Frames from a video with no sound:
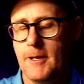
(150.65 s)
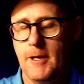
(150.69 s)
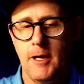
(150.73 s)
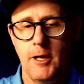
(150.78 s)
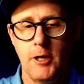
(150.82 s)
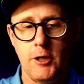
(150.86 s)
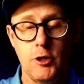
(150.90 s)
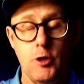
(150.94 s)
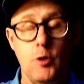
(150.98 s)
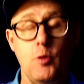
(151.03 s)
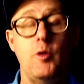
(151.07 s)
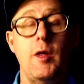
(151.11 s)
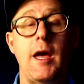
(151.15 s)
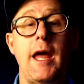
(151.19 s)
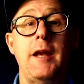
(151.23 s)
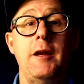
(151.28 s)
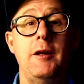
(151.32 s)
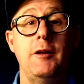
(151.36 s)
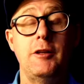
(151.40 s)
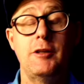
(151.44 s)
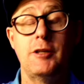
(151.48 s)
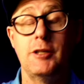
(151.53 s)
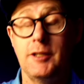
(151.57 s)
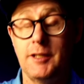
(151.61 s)
You then
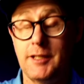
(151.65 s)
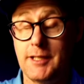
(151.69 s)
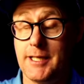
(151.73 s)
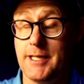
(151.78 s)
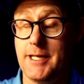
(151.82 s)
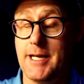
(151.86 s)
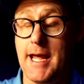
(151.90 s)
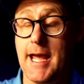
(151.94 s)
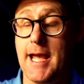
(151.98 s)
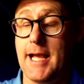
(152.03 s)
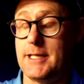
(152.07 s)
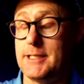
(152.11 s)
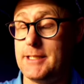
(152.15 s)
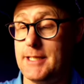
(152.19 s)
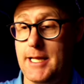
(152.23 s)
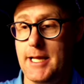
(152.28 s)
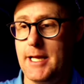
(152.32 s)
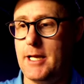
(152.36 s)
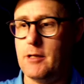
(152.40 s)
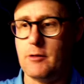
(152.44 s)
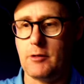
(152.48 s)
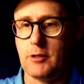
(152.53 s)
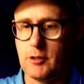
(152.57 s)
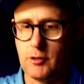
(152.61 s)
can connect
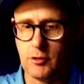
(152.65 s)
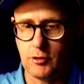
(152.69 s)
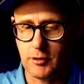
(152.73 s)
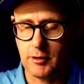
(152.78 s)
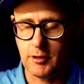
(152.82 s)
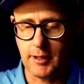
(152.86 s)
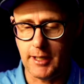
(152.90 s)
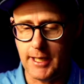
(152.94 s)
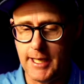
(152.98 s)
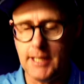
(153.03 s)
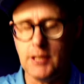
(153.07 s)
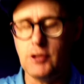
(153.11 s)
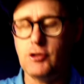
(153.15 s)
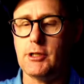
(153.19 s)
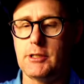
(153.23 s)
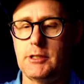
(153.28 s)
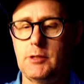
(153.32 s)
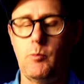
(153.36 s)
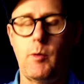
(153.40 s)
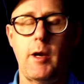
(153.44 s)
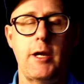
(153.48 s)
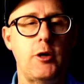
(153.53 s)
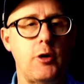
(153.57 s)
in an interesting way.